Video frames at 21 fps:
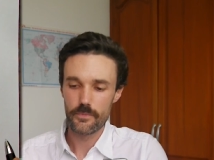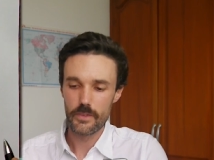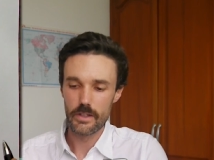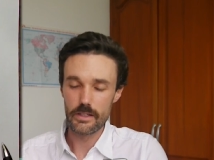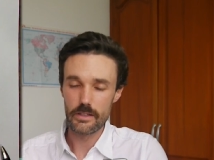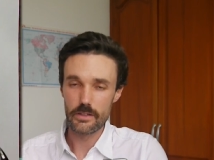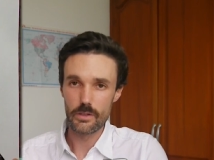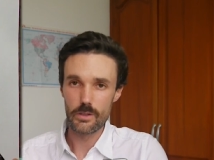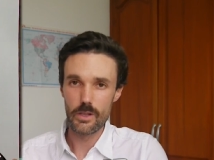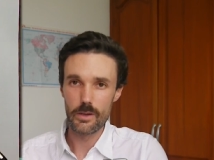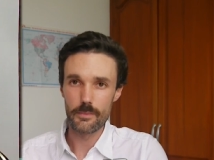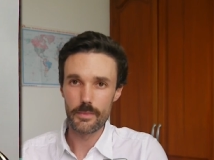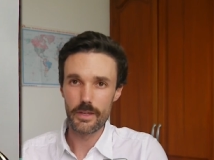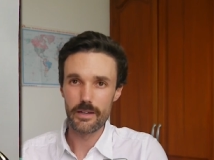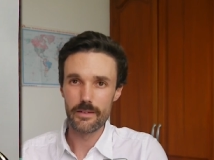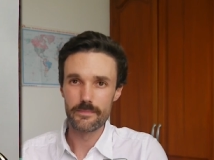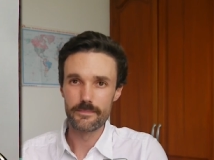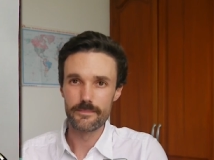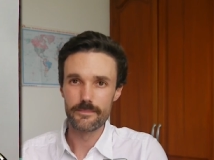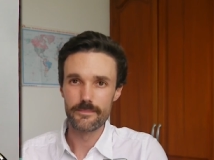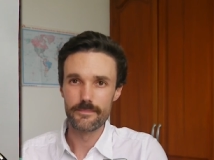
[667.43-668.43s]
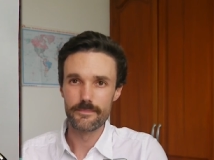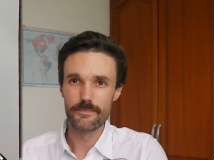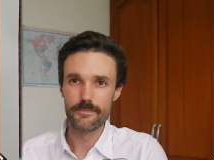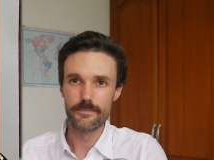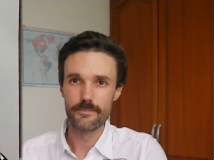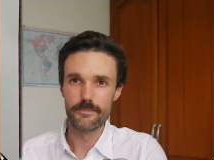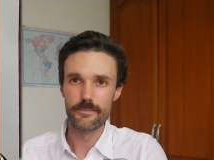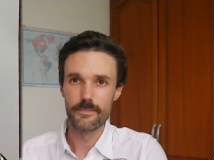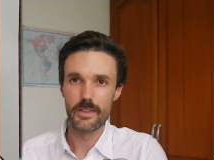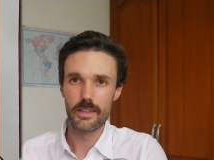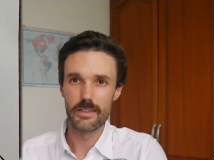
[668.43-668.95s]
in Colombia.
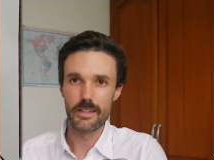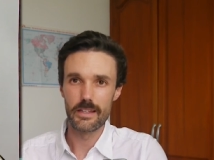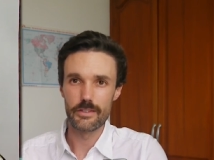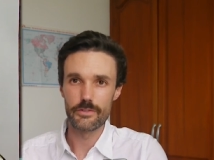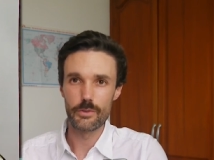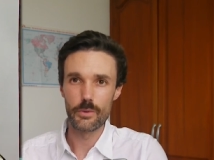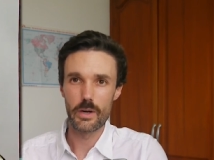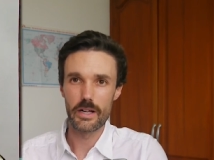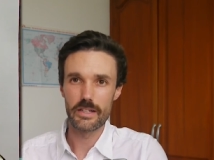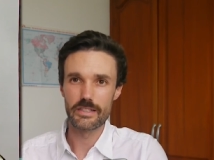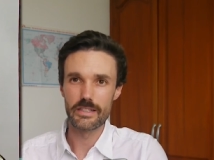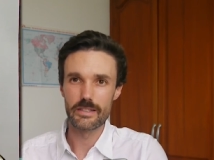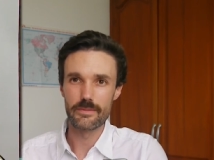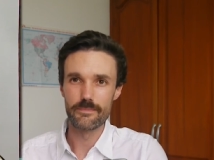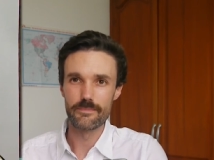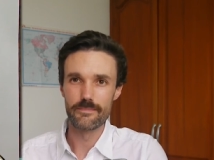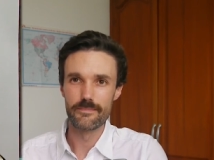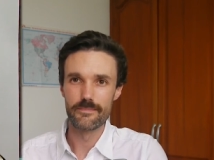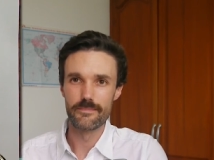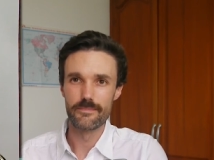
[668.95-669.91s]
Thanks for watching.